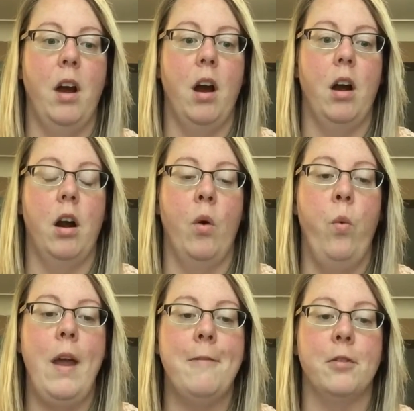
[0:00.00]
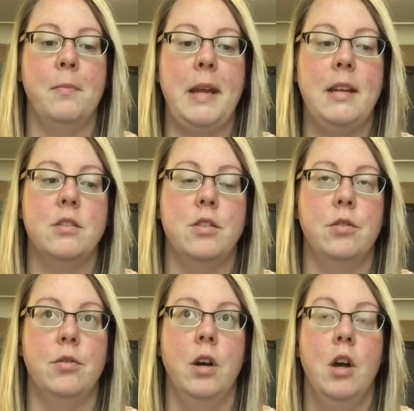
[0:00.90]
are a way for me
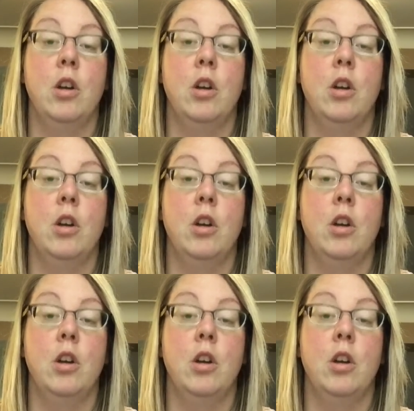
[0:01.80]
to